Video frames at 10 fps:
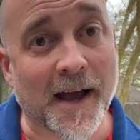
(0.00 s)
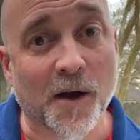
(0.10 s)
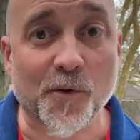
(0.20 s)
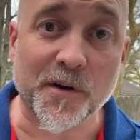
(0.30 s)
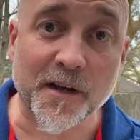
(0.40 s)

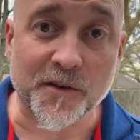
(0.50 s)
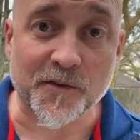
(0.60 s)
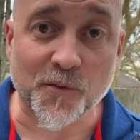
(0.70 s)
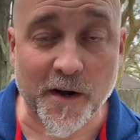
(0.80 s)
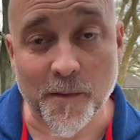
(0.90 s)
hour
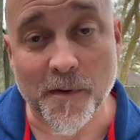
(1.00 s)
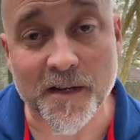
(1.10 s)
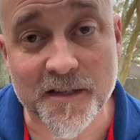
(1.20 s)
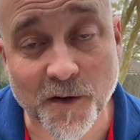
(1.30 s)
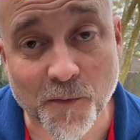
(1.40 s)
and 20
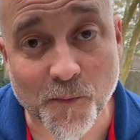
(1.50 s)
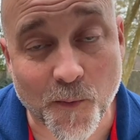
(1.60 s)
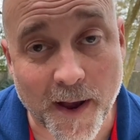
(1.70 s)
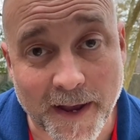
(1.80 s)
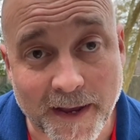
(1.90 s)
minutes
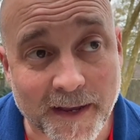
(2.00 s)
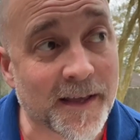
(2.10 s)
away.